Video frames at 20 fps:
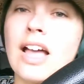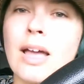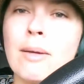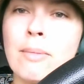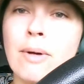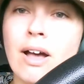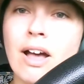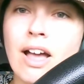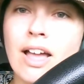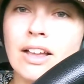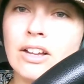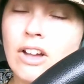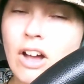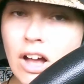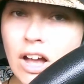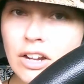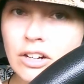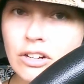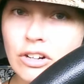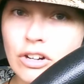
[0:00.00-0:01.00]
I bought
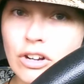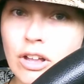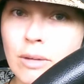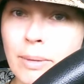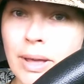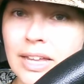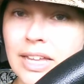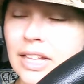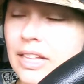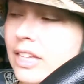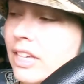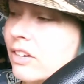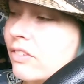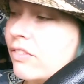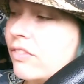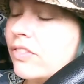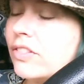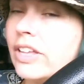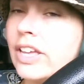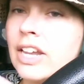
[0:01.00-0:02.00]
Gone Girl by Gillian
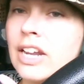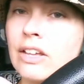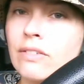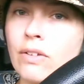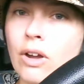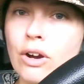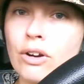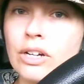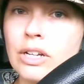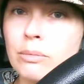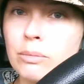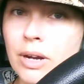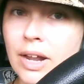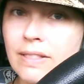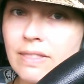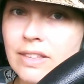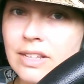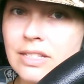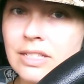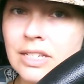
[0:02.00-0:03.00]
Flynn. I've already
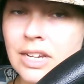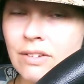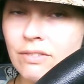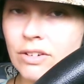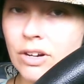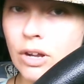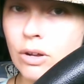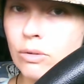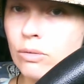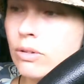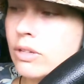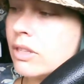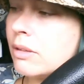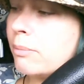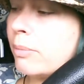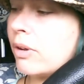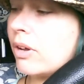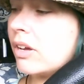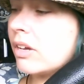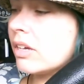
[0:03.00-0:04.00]
read this, never owned the
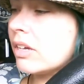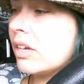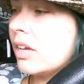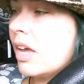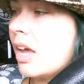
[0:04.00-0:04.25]
book.